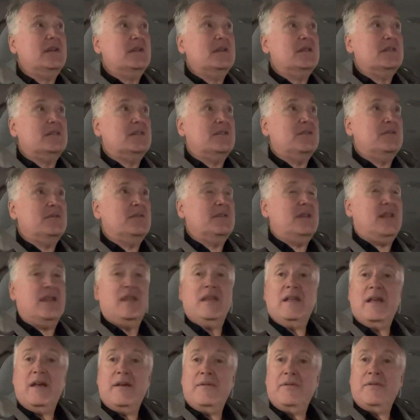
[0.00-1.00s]
So there
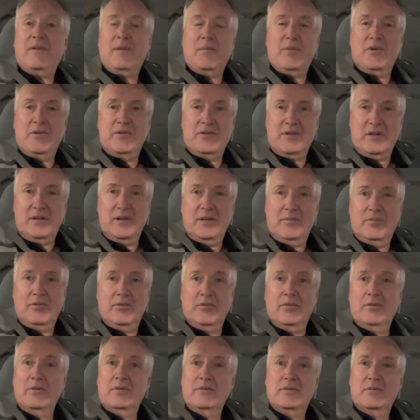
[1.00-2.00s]
you have someone who's a
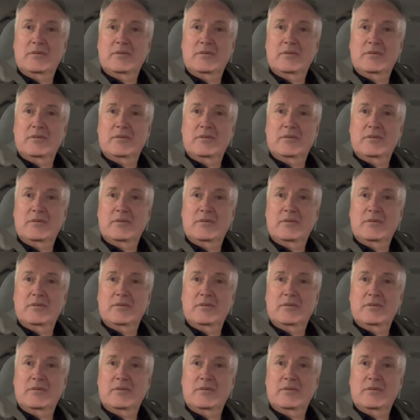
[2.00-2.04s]
liberal,